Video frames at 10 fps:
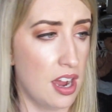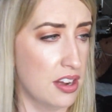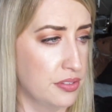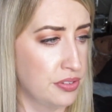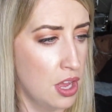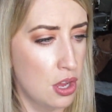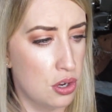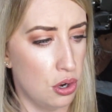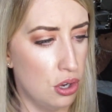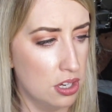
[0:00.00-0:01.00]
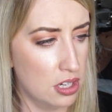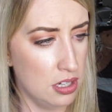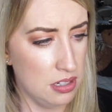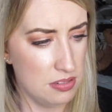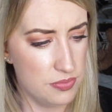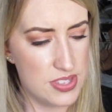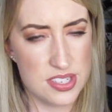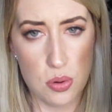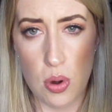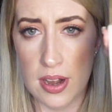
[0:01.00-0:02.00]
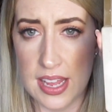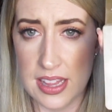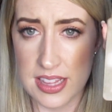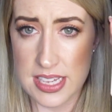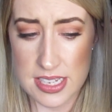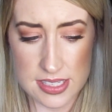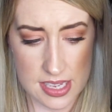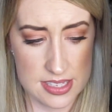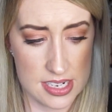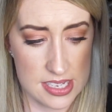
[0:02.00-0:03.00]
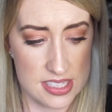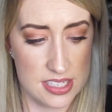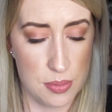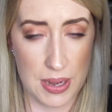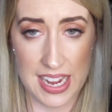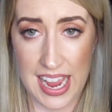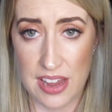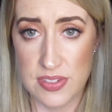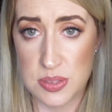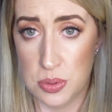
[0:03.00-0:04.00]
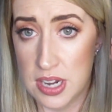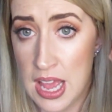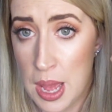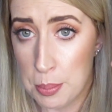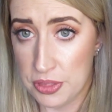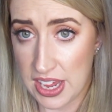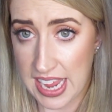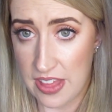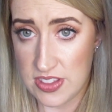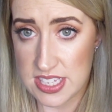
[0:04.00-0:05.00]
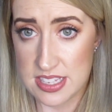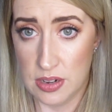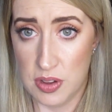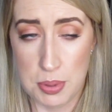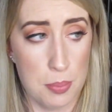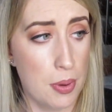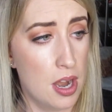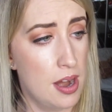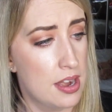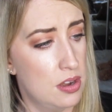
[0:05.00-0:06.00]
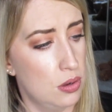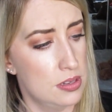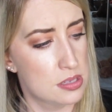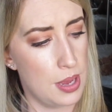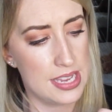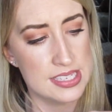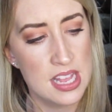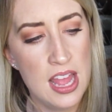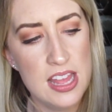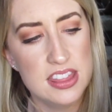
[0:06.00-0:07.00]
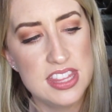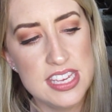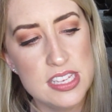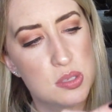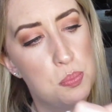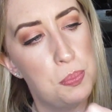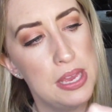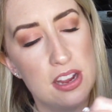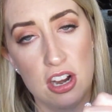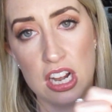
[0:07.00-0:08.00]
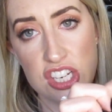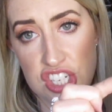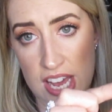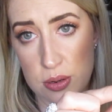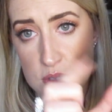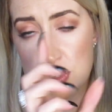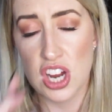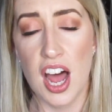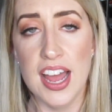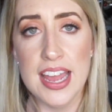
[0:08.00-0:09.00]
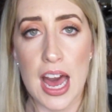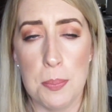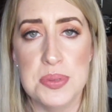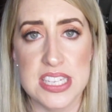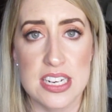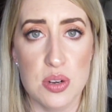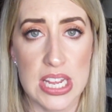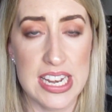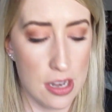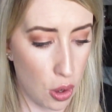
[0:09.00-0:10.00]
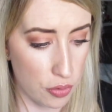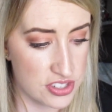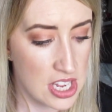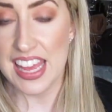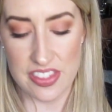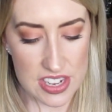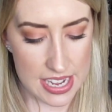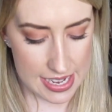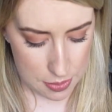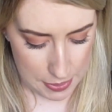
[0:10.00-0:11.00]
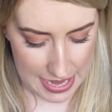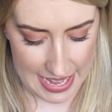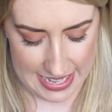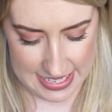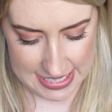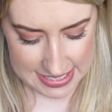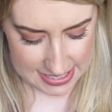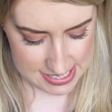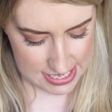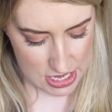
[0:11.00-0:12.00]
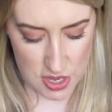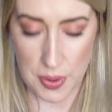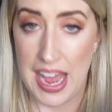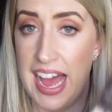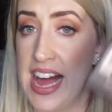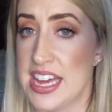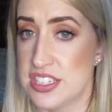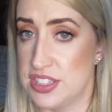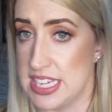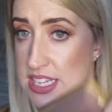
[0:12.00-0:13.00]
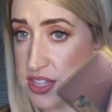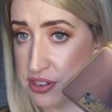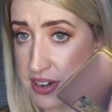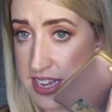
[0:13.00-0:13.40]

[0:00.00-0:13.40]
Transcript: kind of colour story in these as it is to the blank canvas one, but again this is a lovely big mirror and it also has these bigger shadows, which I absolutely loved. In the Naked palette, you had these three